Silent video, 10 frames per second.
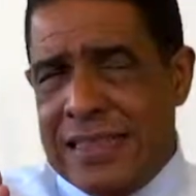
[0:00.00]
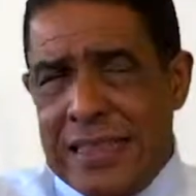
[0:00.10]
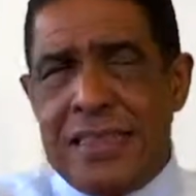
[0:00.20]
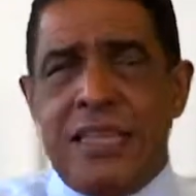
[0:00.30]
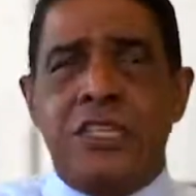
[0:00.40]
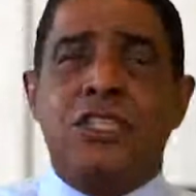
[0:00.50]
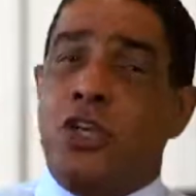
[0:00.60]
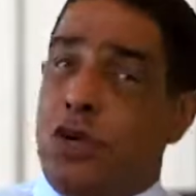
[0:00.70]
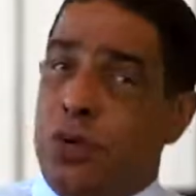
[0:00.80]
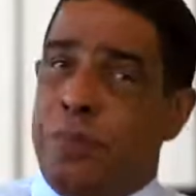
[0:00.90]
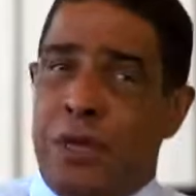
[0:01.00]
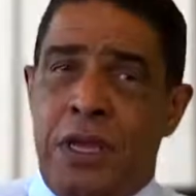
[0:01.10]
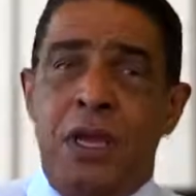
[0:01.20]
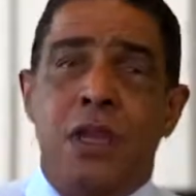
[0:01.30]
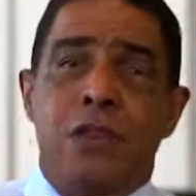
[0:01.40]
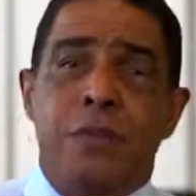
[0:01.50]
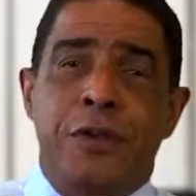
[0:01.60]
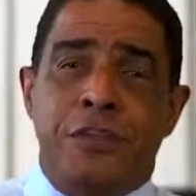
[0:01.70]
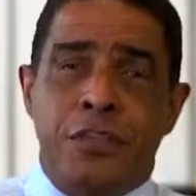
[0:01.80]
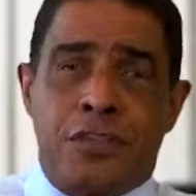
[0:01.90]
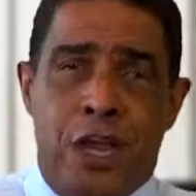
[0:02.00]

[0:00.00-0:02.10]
then this could be the business